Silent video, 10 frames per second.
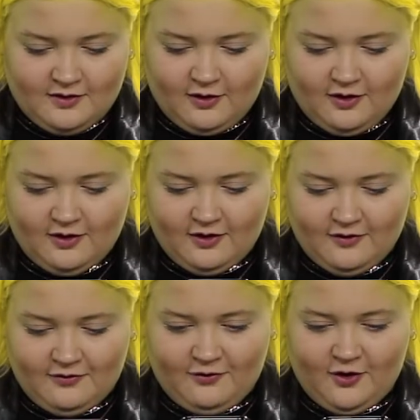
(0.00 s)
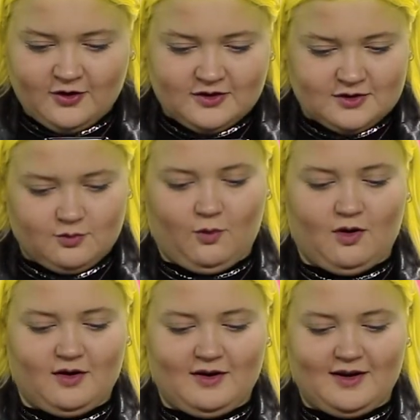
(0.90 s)
The first
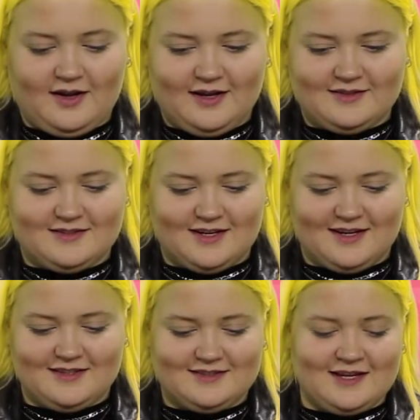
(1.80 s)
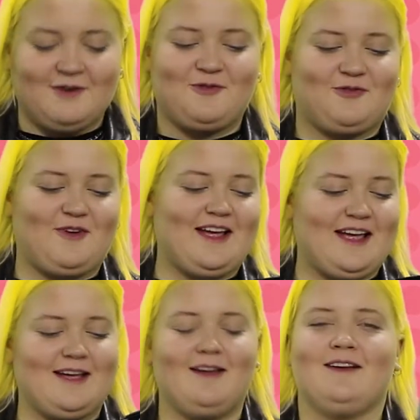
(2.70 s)
one is a
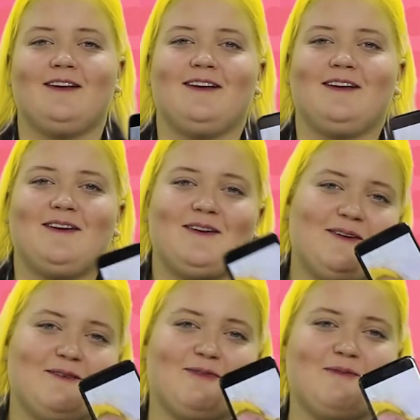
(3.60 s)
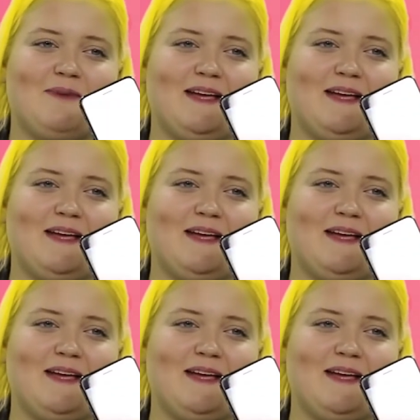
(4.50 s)
selfie from